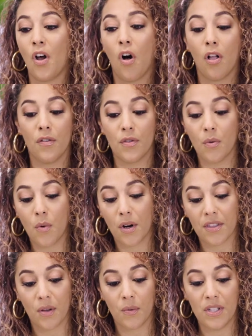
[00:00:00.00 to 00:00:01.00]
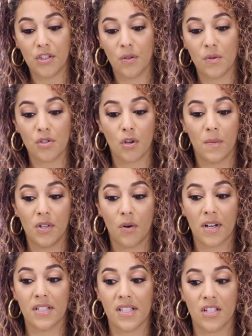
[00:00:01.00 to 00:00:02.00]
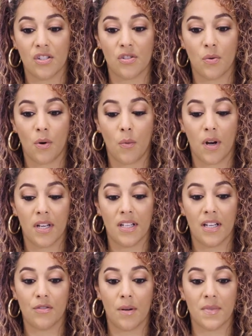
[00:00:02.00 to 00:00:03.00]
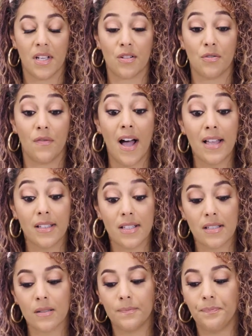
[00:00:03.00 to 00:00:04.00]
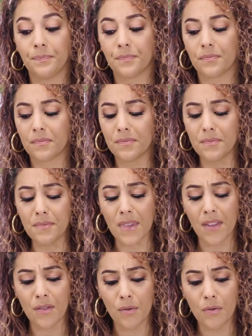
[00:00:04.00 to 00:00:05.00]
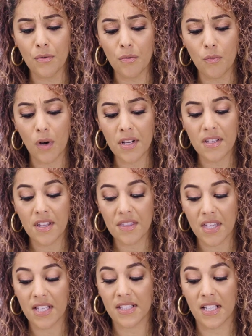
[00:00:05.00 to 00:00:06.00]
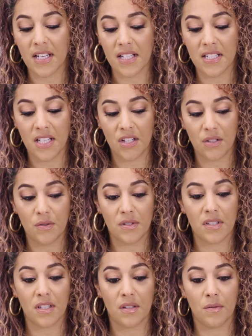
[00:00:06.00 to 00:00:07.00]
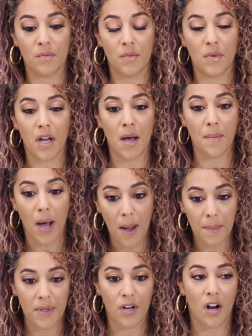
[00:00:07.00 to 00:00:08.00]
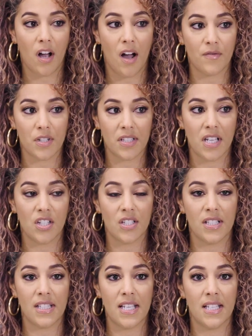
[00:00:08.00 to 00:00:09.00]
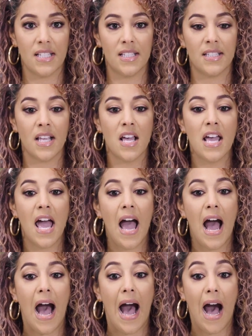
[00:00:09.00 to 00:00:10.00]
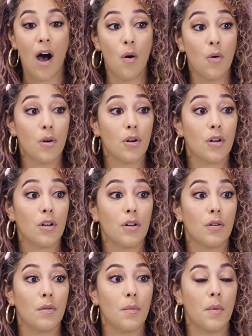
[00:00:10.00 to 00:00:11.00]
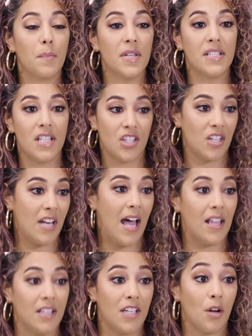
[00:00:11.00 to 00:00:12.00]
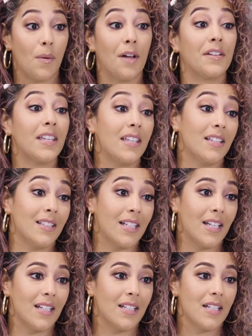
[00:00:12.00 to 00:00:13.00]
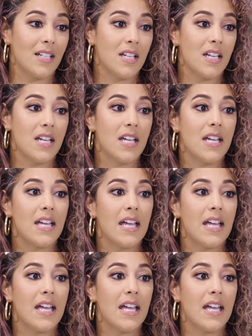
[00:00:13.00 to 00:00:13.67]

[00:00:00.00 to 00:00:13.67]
all of the work that we do with so many organizations who are working to interrupt sexual violence, one of the things that continues to come up in our conversations is our positionality around healing. Mm-hmm.